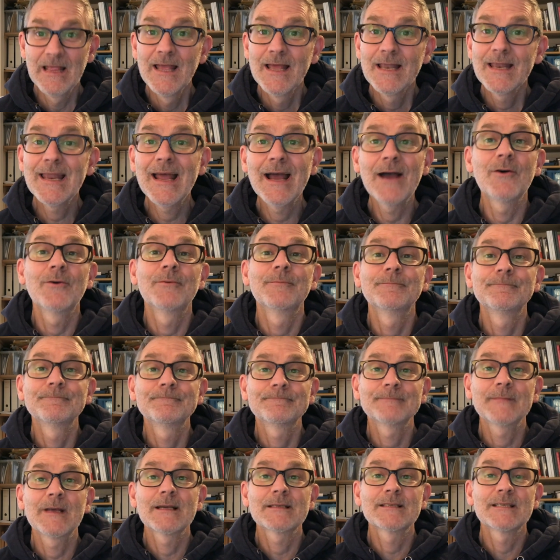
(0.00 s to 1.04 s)
Now,
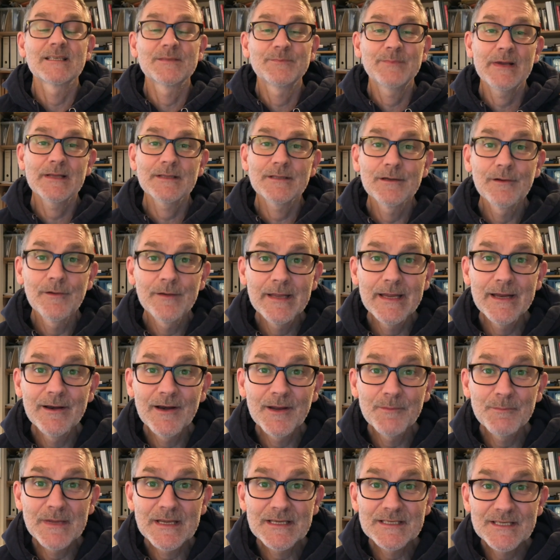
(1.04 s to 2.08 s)
I suspect that on
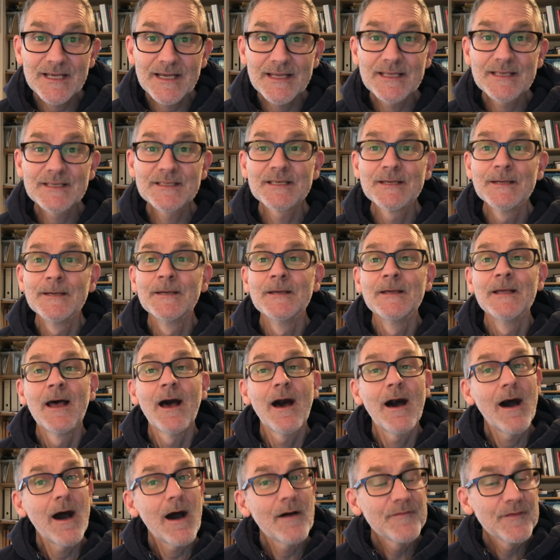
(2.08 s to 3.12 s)
hearing me say this,
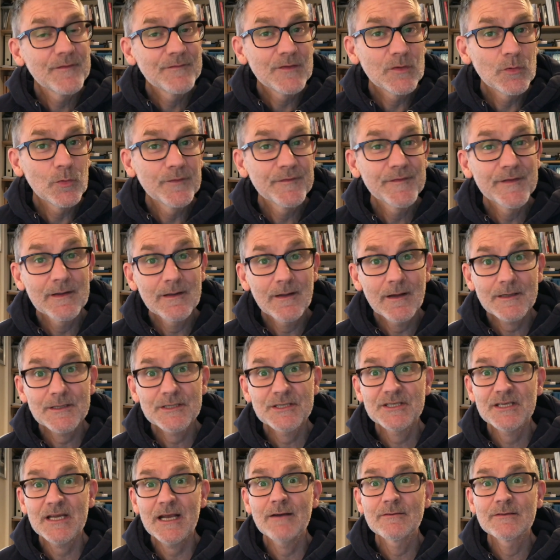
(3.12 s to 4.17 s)
half of you will feel like
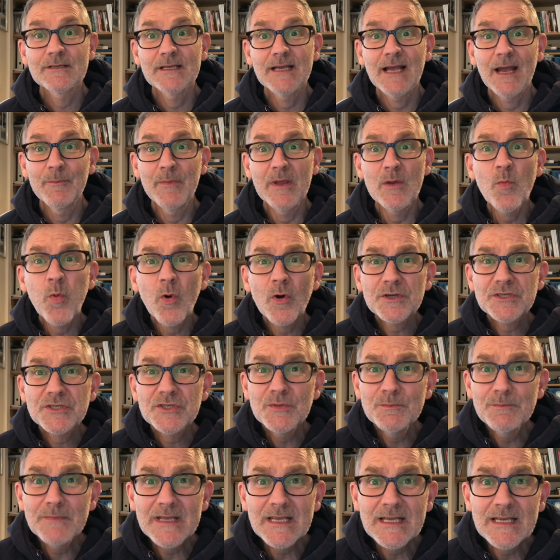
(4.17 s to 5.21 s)
shouting at me, "What do
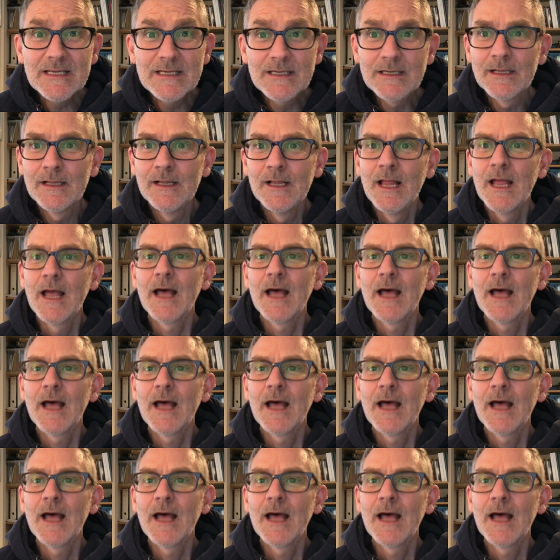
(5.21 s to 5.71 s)
you mean?"